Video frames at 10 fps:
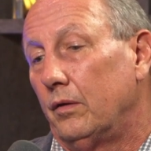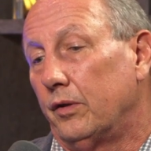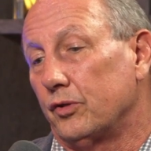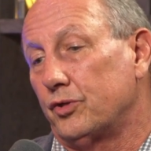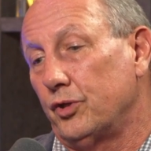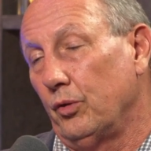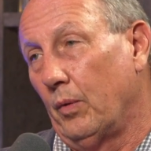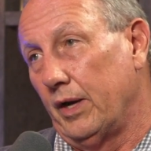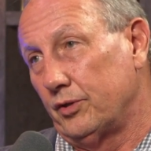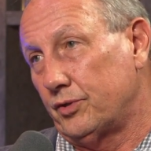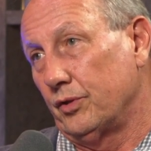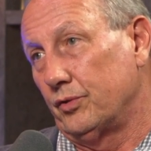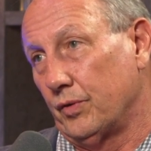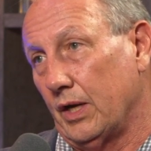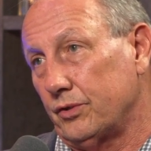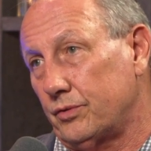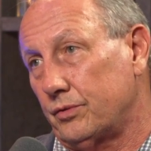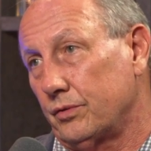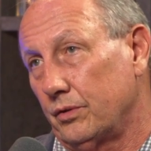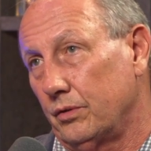there's 2 ways to
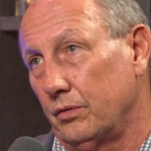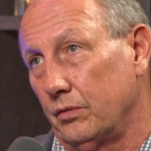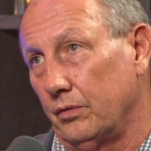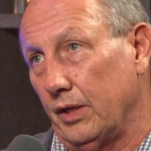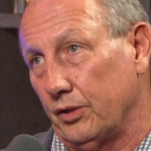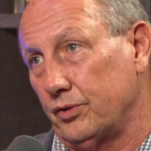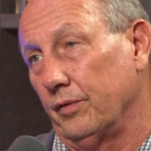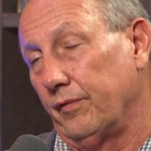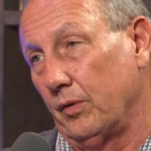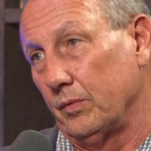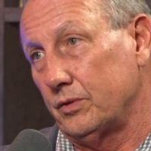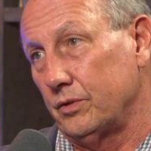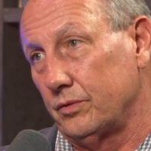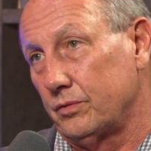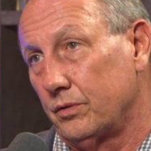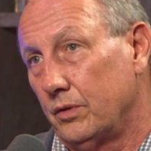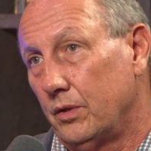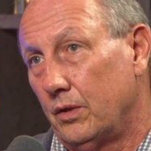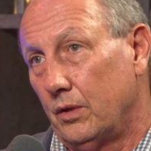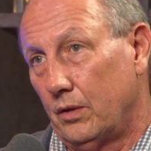address the issue of homelessness.
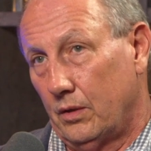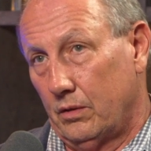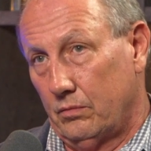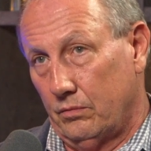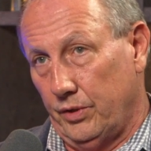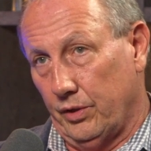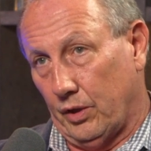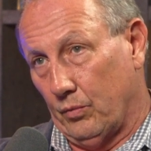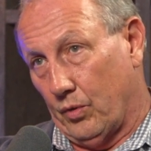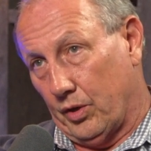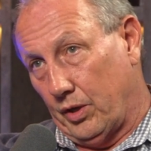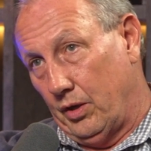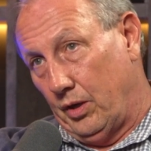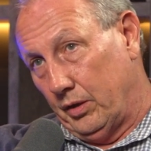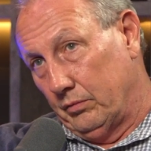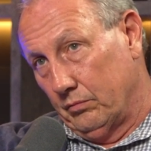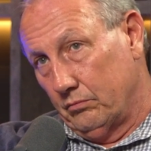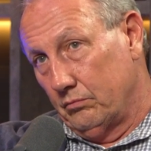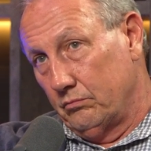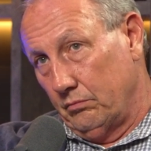You can work on
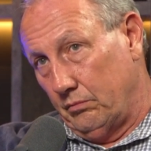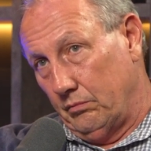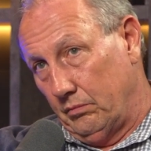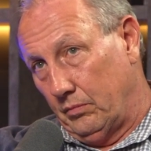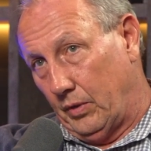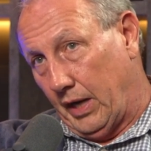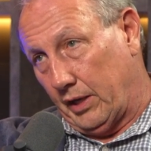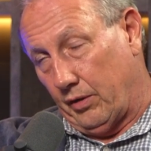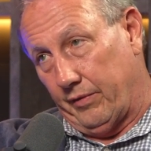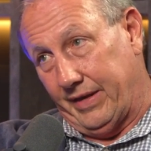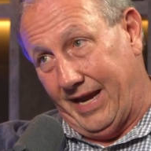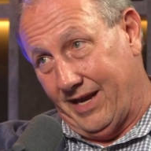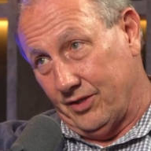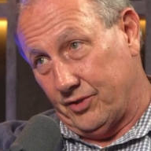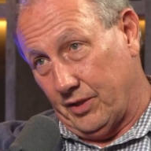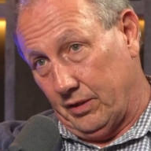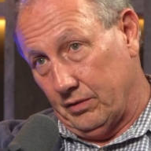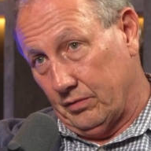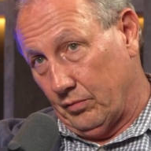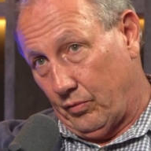what I call the
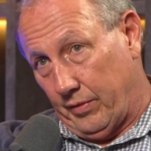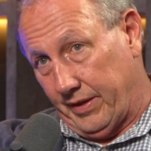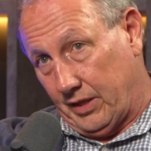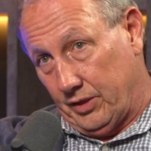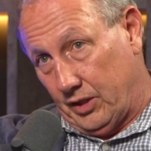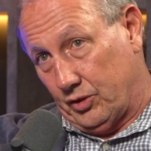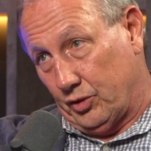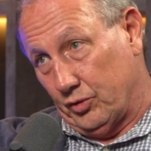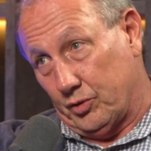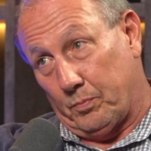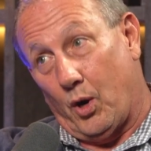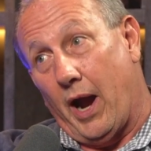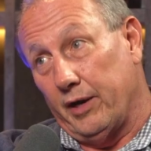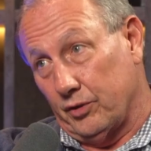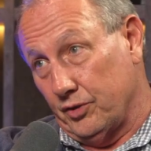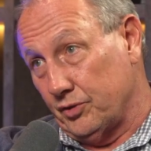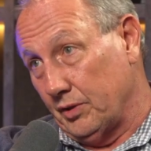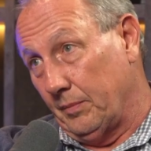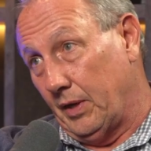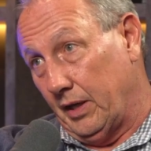antecedent, or the conditions prior to
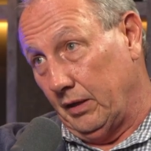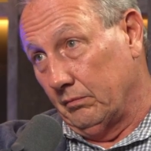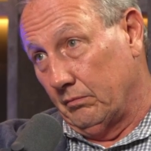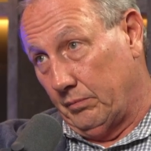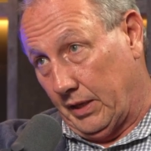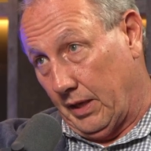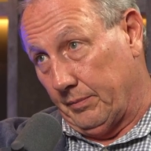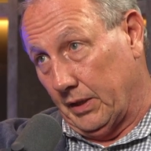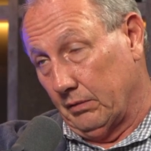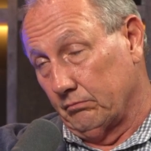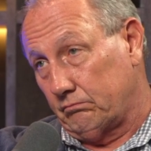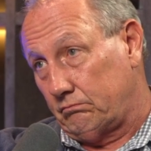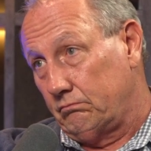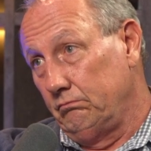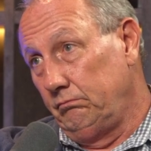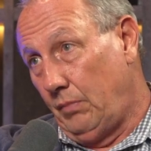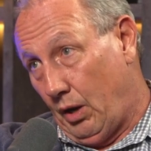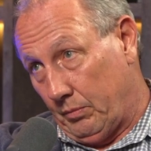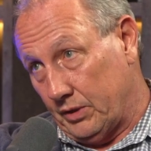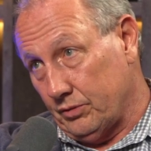somebody becoming
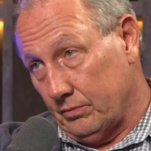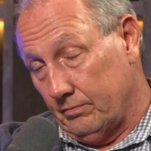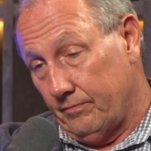homeless.